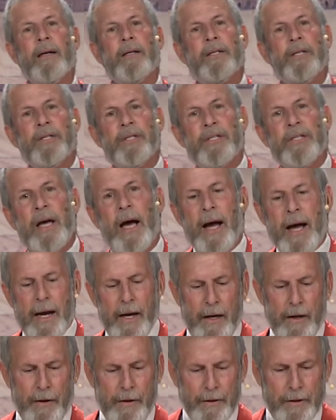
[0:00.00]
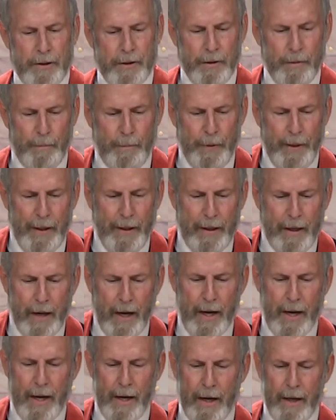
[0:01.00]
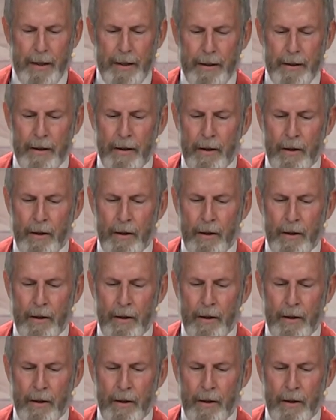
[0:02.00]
desire to be God.